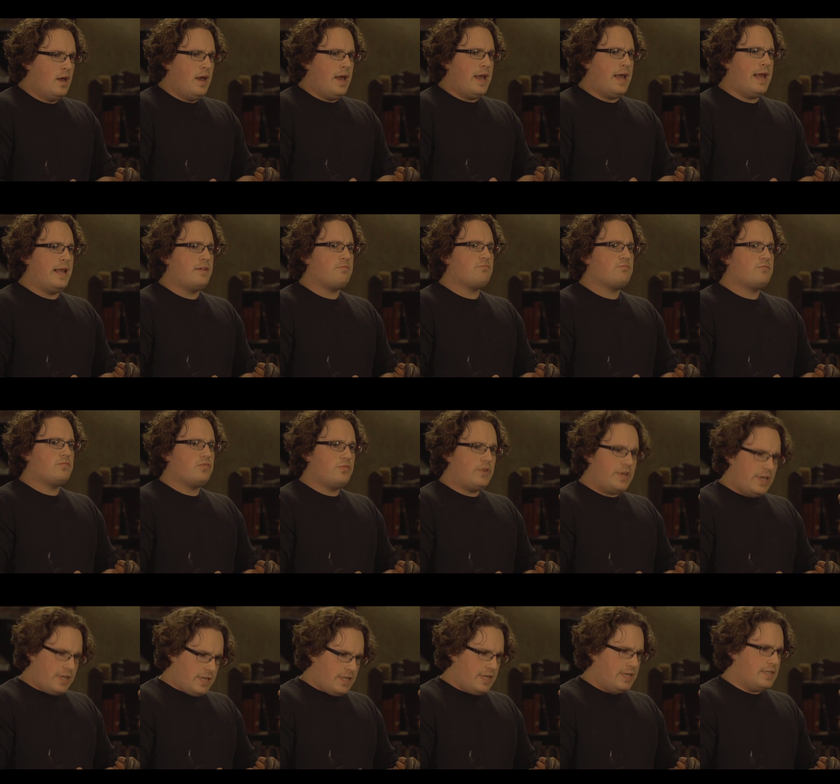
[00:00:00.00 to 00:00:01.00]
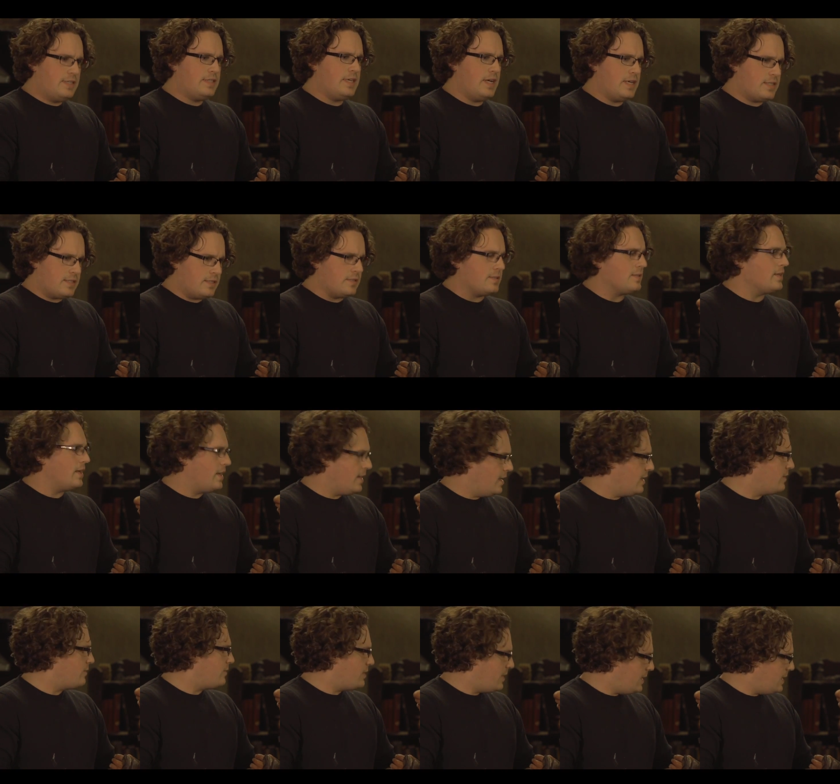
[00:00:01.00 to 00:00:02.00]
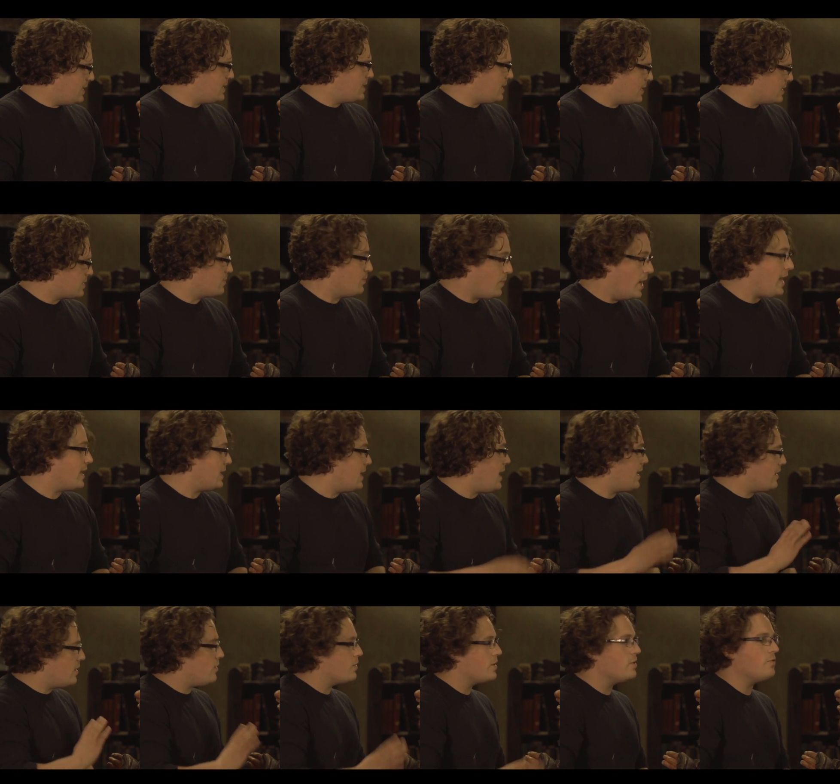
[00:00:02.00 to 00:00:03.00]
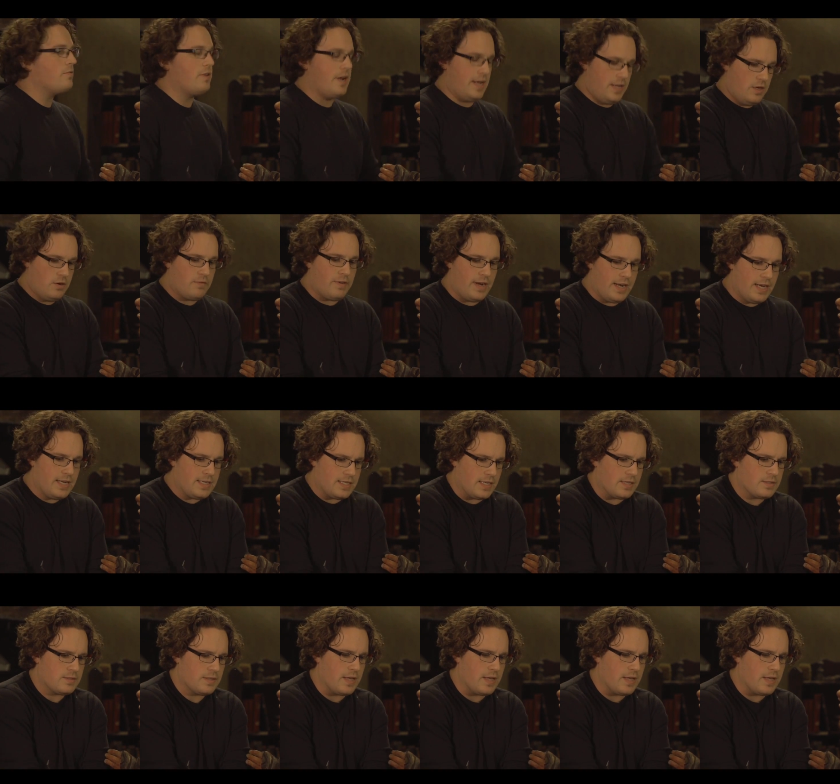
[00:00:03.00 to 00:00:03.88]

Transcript: It really doesn't. It really doesn't. But yeah, no, you're right. You're right. It does.